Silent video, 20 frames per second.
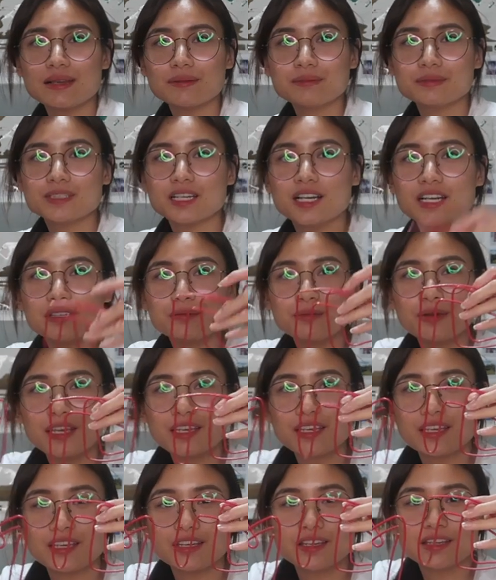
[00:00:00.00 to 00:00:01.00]
I'm done
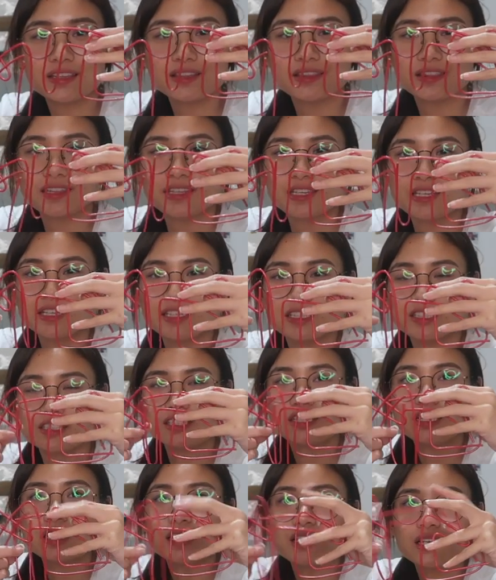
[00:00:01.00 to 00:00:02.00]
making the
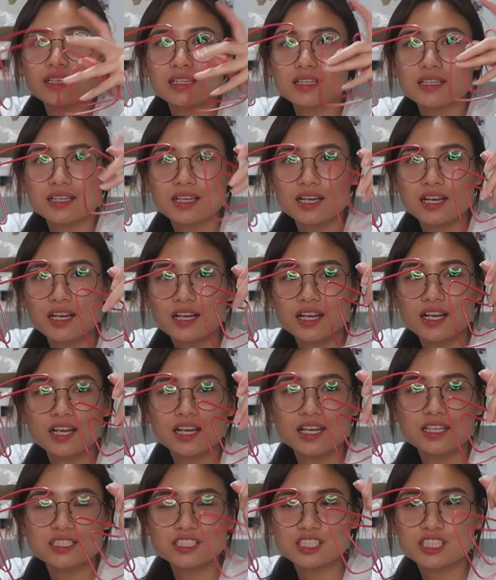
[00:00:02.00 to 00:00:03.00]

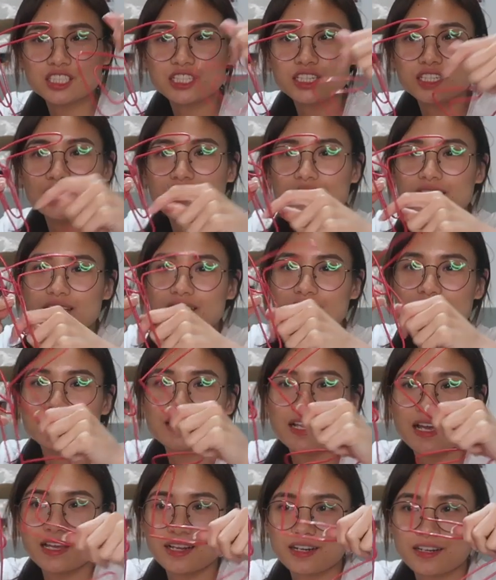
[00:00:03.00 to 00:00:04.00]
God, G
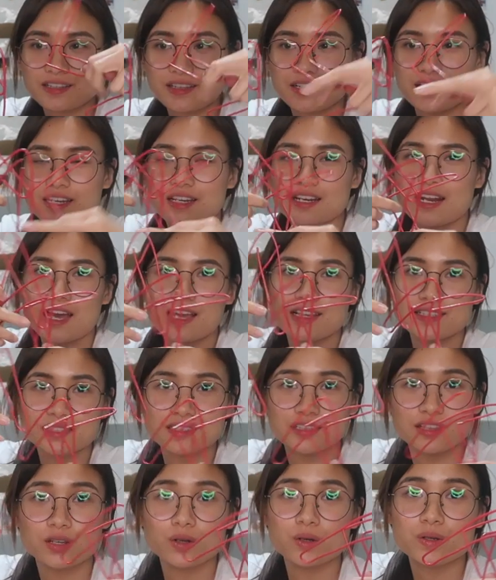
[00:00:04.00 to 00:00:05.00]
is higher than highs
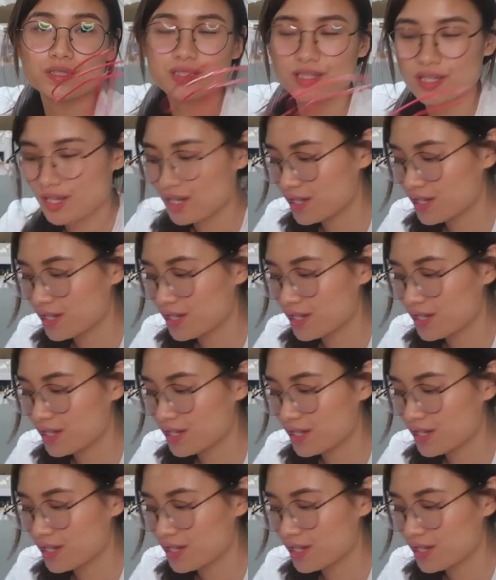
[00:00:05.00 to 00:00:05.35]
and lows.